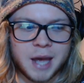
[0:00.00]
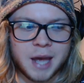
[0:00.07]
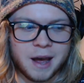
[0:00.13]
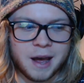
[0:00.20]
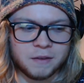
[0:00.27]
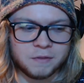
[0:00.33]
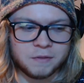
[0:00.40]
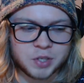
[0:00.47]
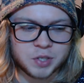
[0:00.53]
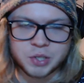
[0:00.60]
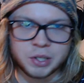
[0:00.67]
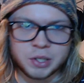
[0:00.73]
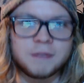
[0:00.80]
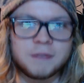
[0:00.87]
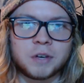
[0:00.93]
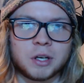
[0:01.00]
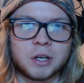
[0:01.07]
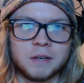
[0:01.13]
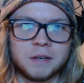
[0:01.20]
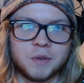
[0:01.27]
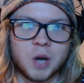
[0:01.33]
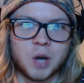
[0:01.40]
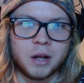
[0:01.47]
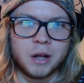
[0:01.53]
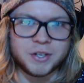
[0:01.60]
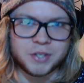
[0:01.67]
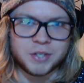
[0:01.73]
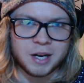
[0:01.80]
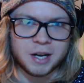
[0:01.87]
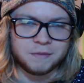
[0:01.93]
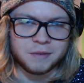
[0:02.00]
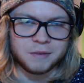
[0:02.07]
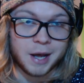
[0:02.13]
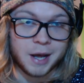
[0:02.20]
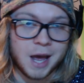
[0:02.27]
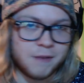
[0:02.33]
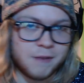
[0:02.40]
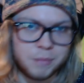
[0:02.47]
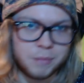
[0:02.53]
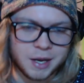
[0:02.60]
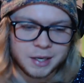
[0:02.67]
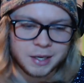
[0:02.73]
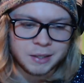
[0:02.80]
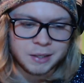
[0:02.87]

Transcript: have a sliver of knowledge that I have about it.